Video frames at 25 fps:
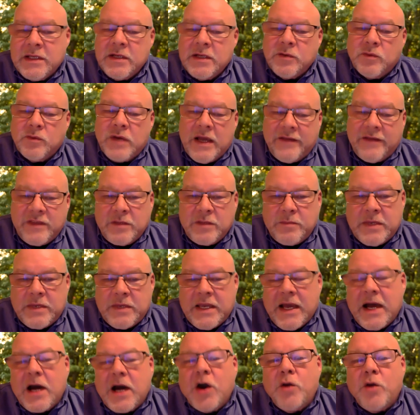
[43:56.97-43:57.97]
we have to
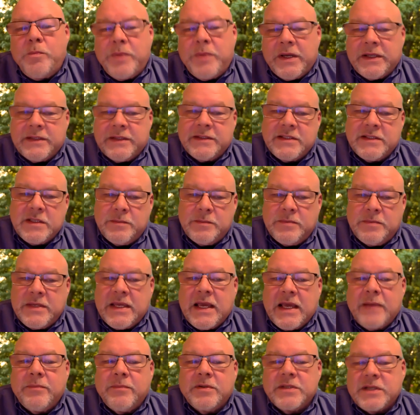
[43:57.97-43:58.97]
be open to
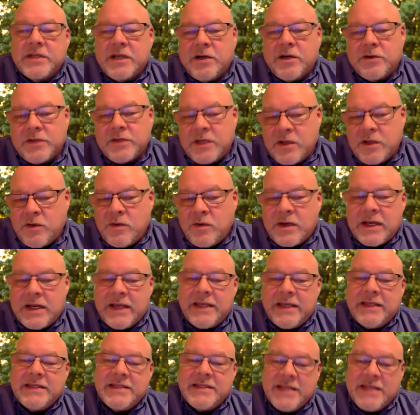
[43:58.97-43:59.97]
be able to go you know what i
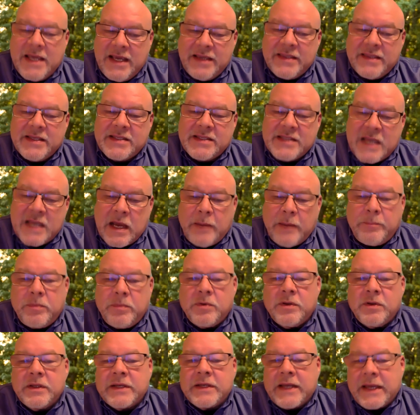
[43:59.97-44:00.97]
can take this
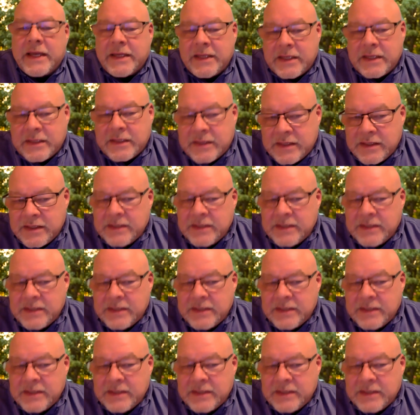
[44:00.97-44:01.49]
apple and i can